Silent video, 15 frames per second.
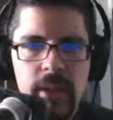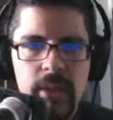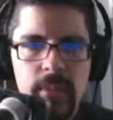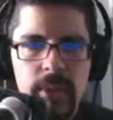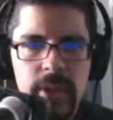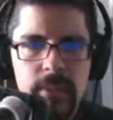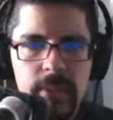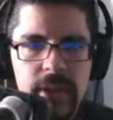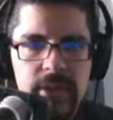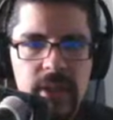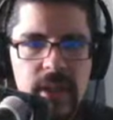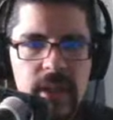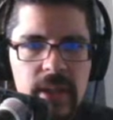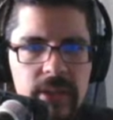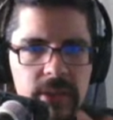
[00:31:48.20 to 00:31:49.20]
when it
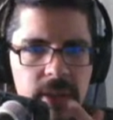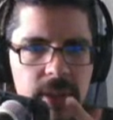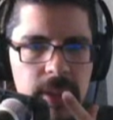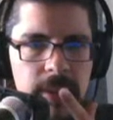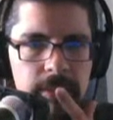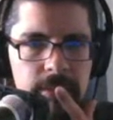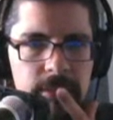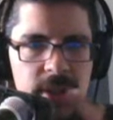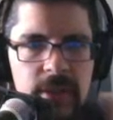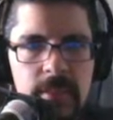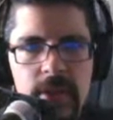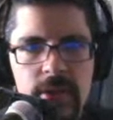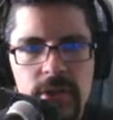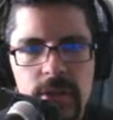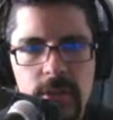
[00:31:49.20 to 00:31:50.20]
talks, you
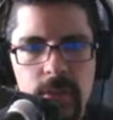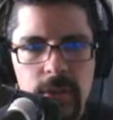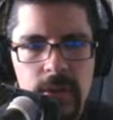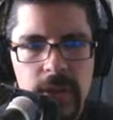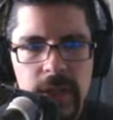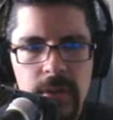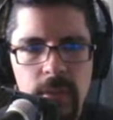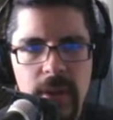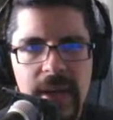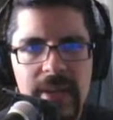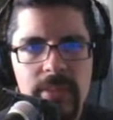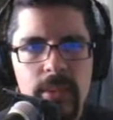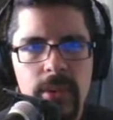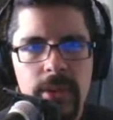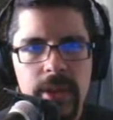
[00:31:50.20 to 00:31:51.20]
mentioned the word like
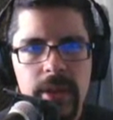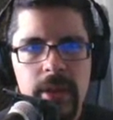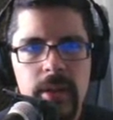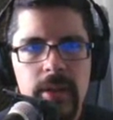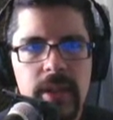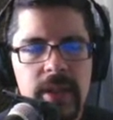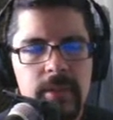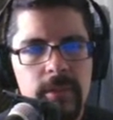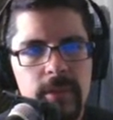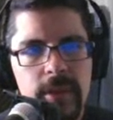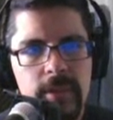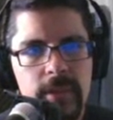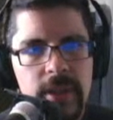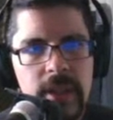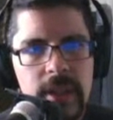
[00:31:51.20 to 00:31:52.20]
rival there. Like
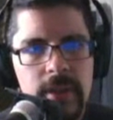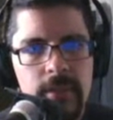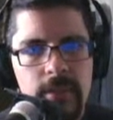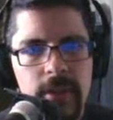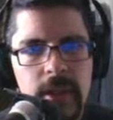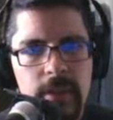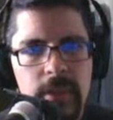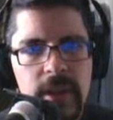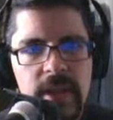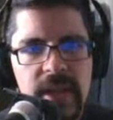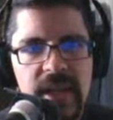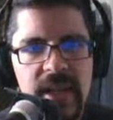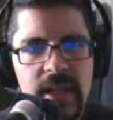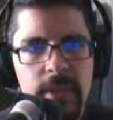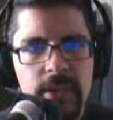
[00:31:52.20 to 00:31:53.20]
when I read
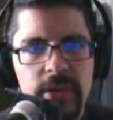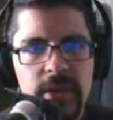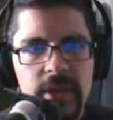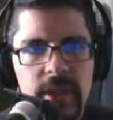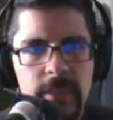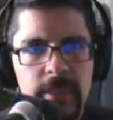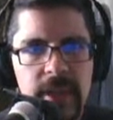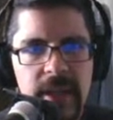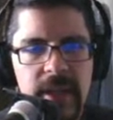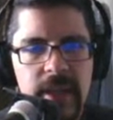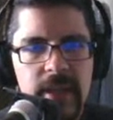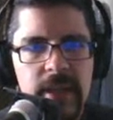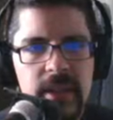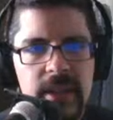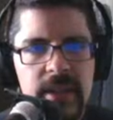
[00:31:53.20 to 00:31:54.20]
that, I was thinking
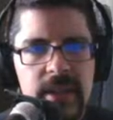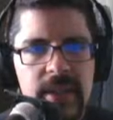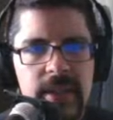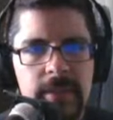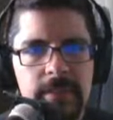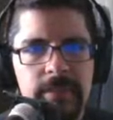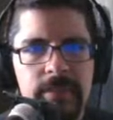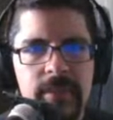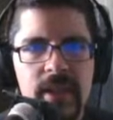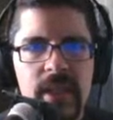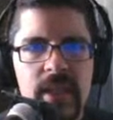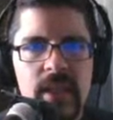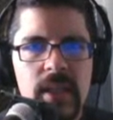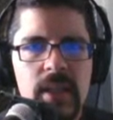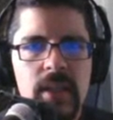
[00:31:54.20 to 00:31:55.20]
back on
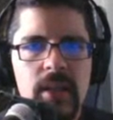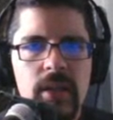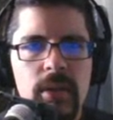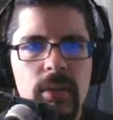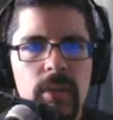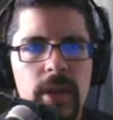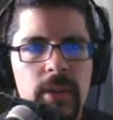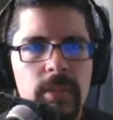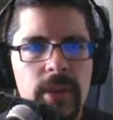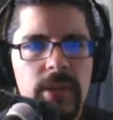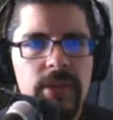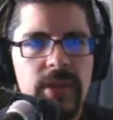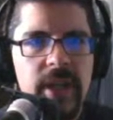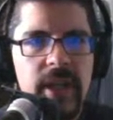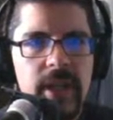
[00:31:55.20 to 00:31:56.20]
where
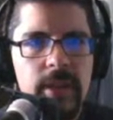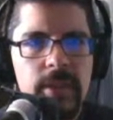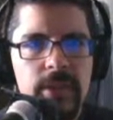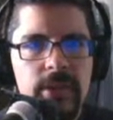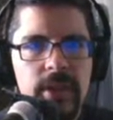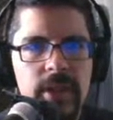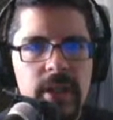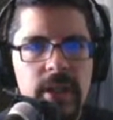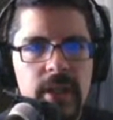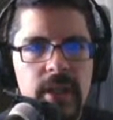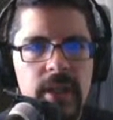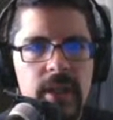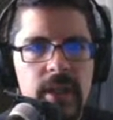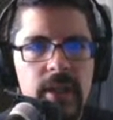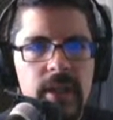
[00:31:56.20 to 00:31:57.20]
was that? It was in
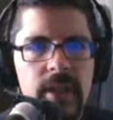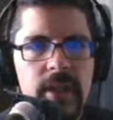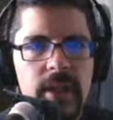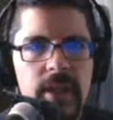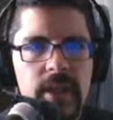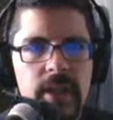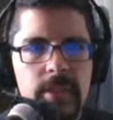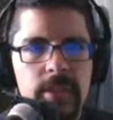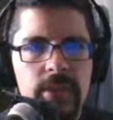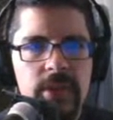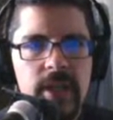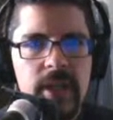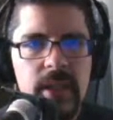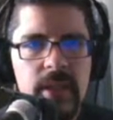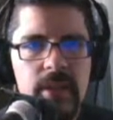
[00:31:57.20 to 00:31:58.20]
it was
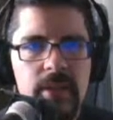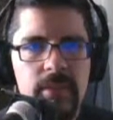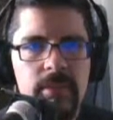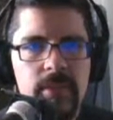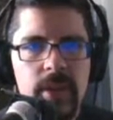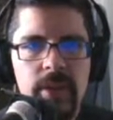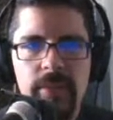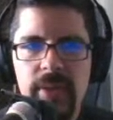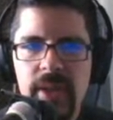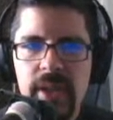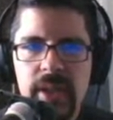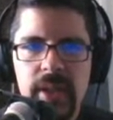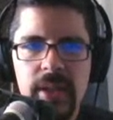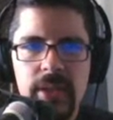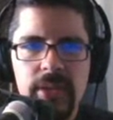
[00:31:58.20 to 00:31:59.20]
like in
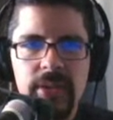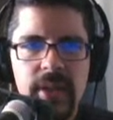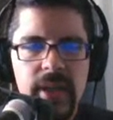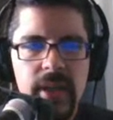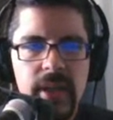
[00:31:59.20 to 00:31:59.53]
Leviticus.